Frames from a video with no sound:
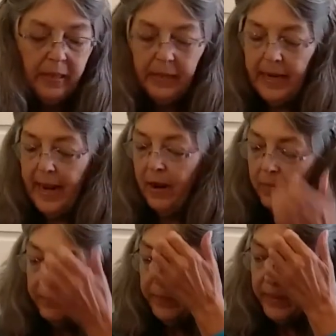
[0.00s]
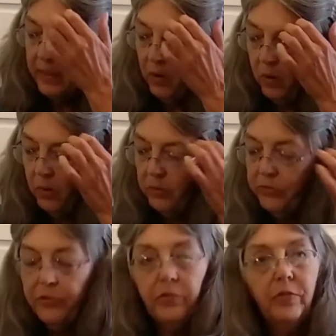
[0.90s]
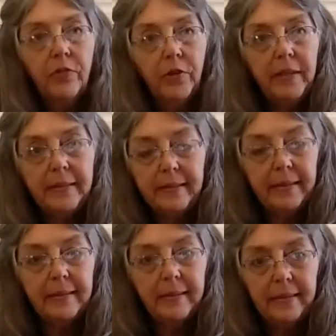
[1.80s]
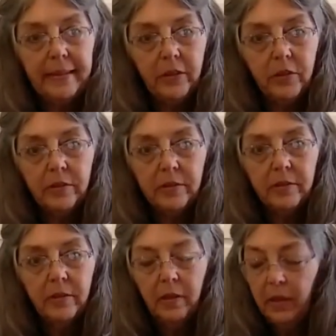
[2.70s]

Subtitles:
Now, it holds 36 liters,